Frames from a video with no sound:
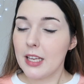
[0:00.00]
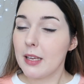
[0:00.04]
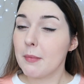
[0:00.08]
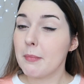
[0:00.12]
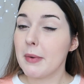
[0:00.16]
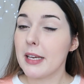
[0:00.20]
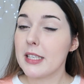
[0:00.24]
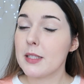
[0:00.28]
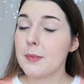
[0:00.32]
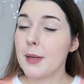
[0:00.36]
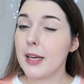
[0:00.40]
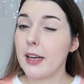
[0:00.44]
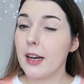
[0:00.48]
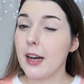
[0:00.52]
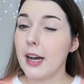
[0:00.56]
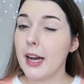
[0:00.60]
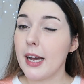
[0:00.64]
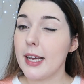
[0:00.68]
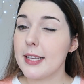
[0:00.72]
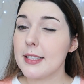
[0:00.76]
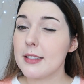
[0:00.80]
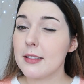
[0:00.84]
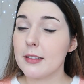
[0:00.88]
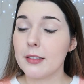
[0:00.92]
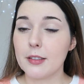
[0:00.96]
makes my
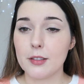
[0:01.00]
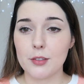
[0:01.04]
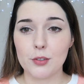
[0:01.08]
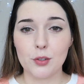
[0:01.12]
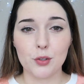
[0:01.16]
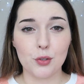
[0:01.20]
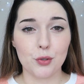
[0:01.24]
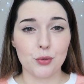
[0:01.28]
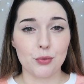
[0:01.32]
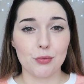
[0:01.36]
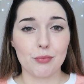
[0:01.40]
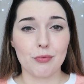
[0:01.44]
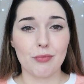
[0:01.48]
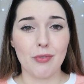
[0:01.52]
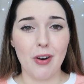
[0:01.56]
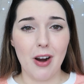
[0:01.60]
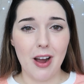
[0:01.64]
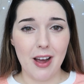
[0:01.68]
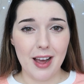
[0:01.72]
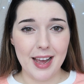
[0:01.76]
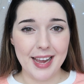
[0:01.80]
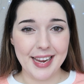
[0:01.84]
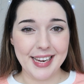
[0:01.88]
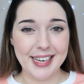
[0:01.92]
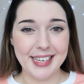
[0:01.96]
eyes look
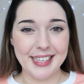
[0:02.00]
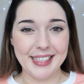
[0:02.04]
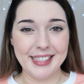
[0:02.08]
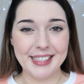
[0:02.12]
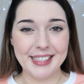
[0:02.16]
dry